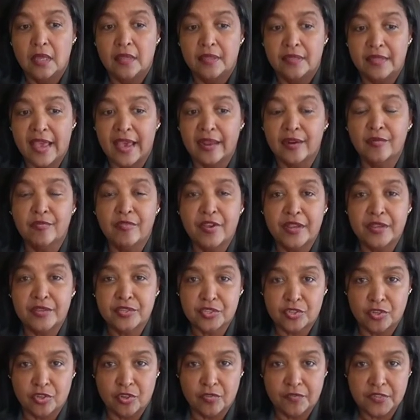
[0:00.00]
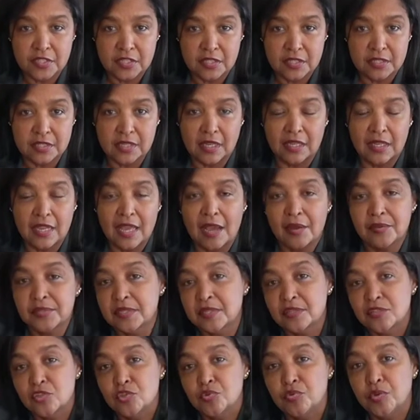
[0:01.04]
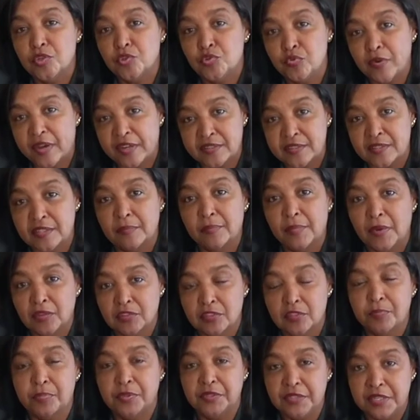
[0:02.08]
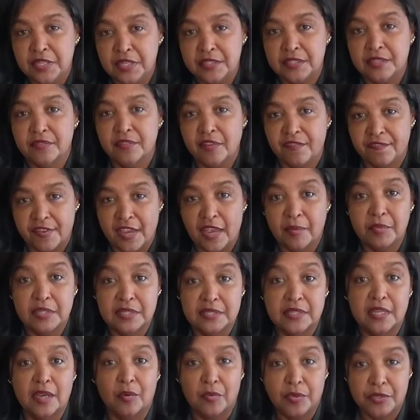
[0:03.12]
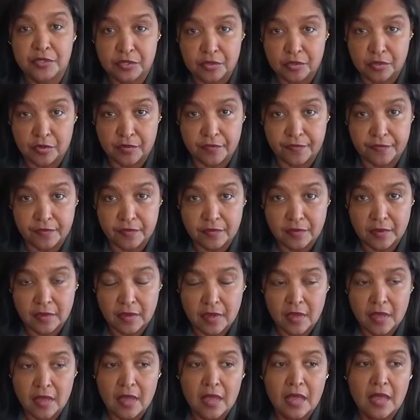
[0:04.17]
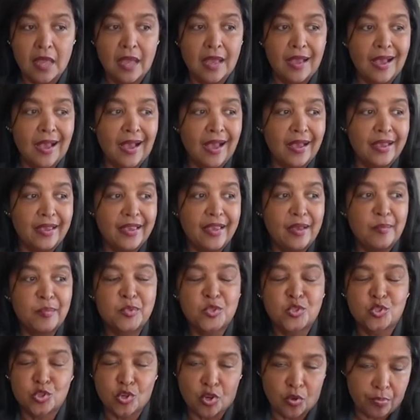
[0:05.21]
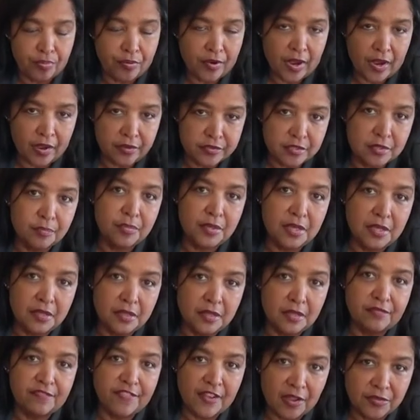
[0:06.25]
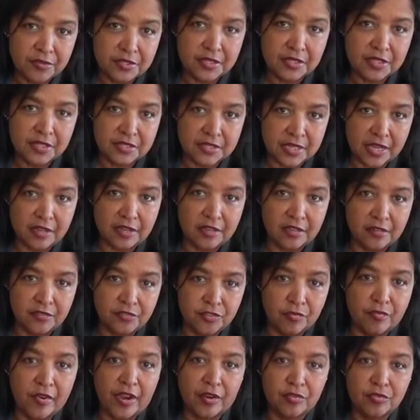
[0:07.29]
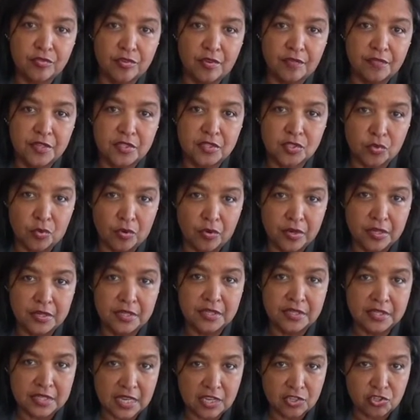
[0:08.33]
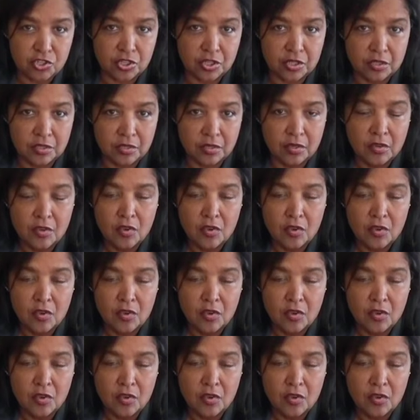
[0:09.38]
That array of services allows us to address the multiple needs of the families that we serve. I am so proud to be the founding executive director of this organization.